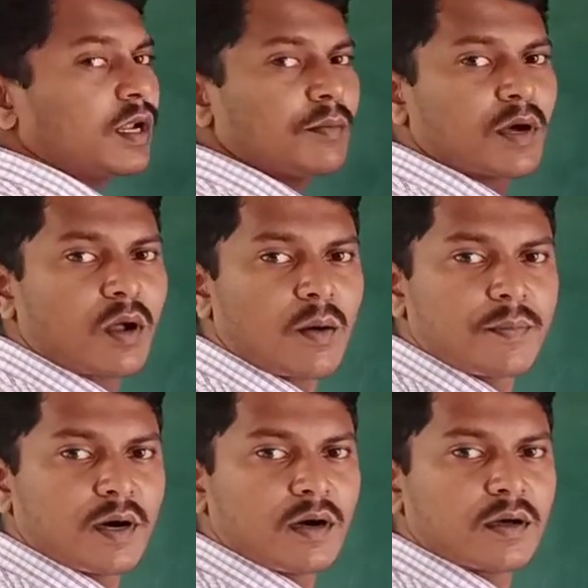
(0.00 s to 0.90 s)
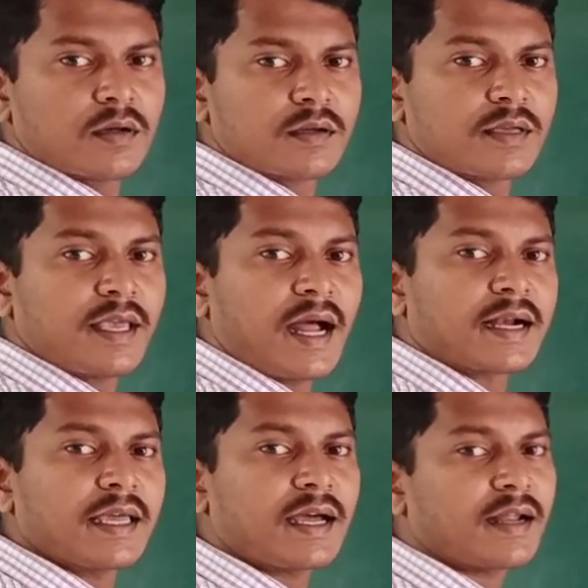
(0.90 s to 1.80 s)
number of
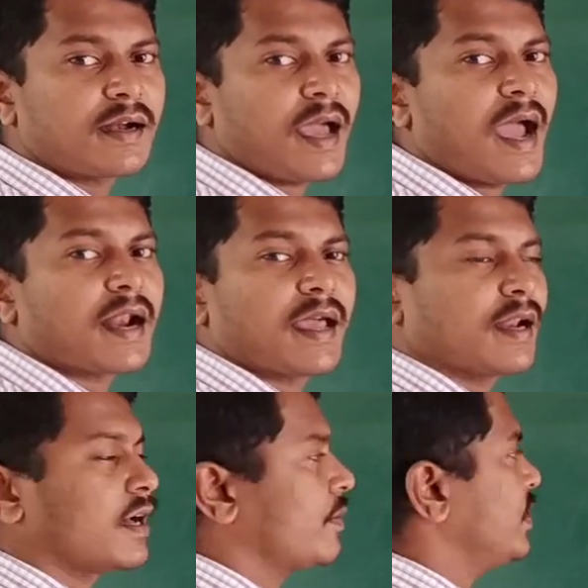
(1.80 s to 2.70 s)
cation and anion are